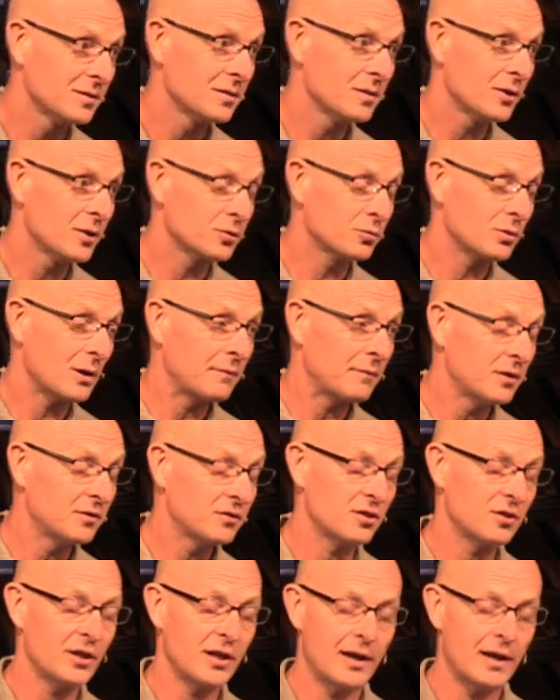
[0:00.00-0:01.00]
Here's what I've done
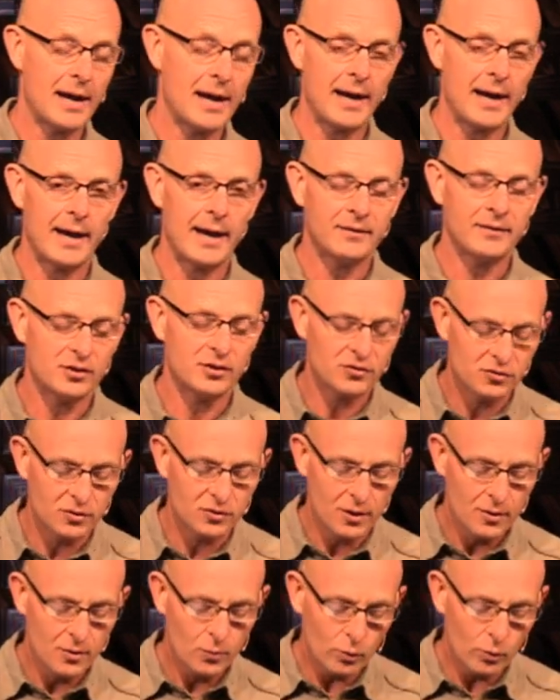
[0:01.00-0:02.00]
today I, I just
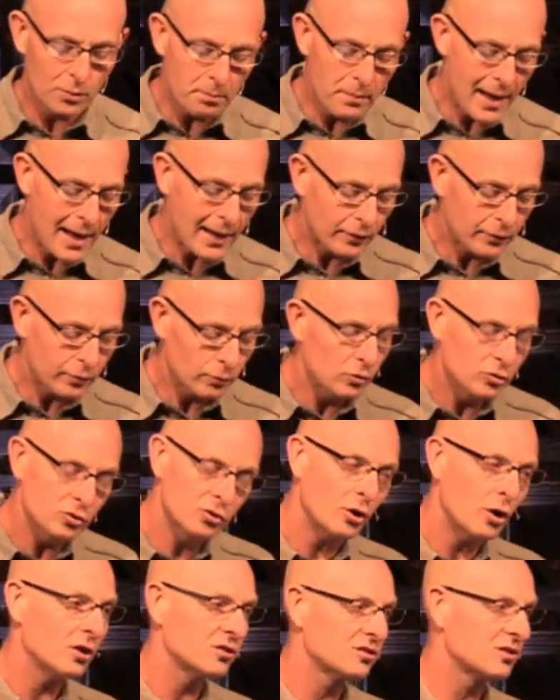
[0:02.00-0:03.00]
went back through
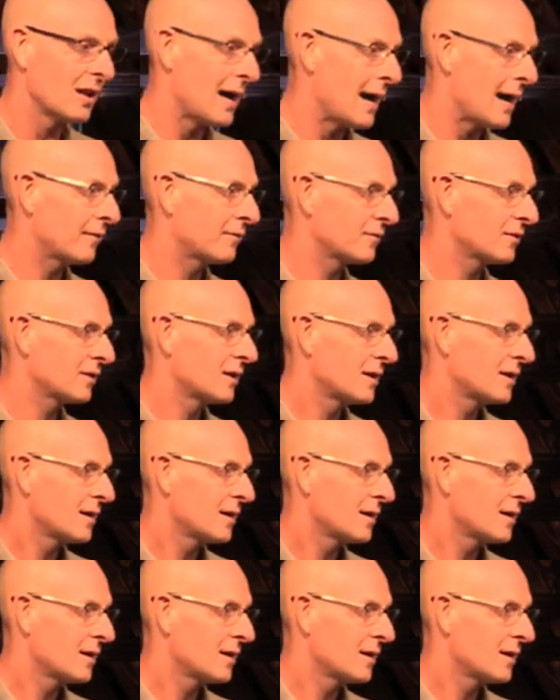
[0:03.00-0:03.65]
Saul's life,